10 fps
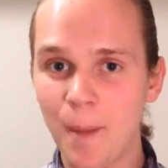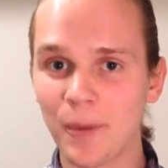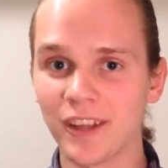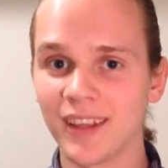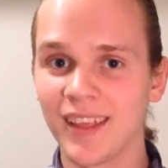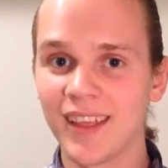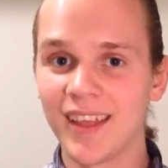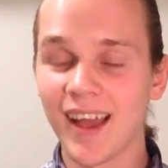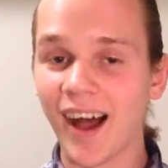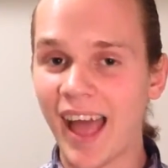But
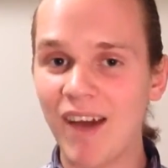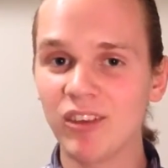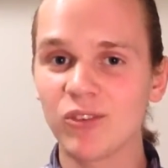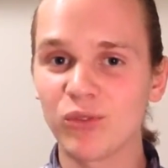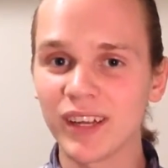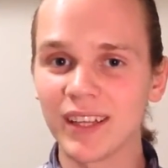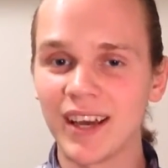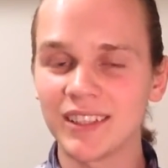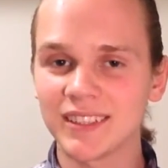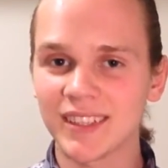I haven't
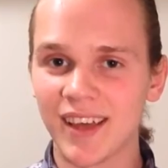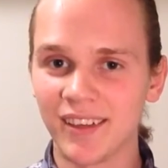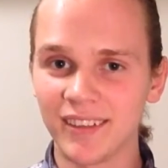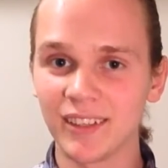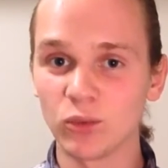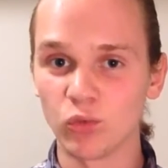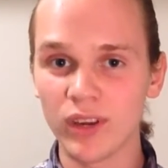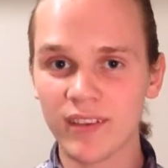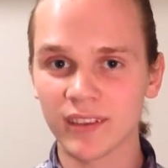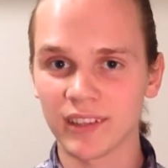realized until
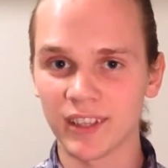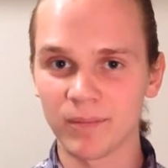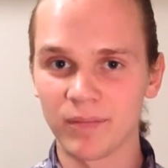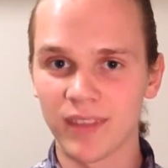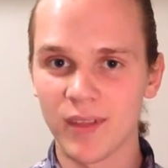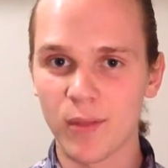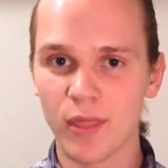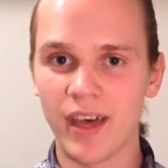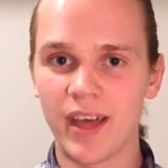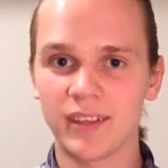recently
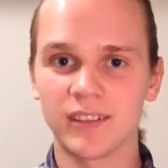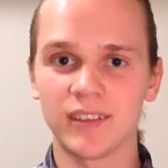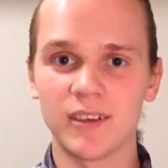that